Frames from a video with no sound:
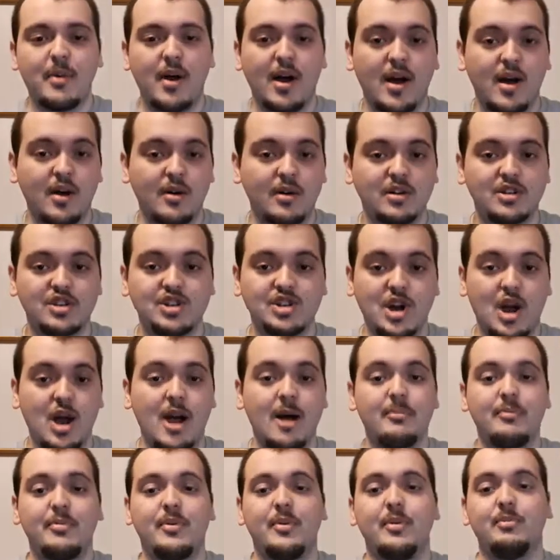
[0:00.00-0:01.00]
our
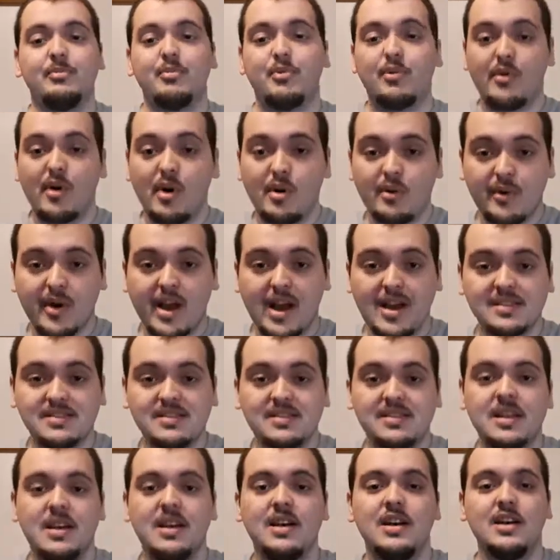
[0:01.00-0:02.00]
shop
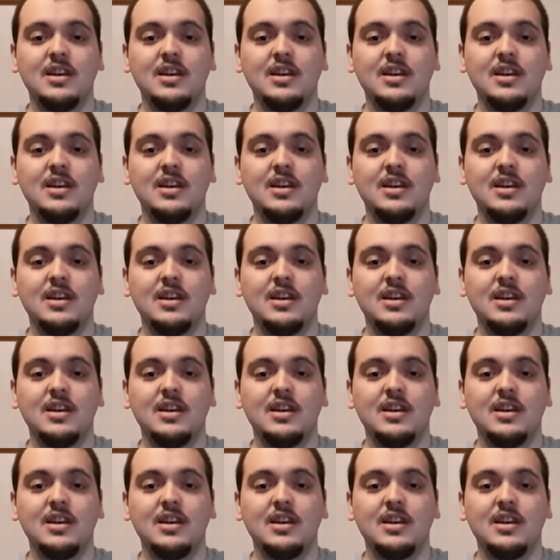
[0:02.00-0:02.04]
progress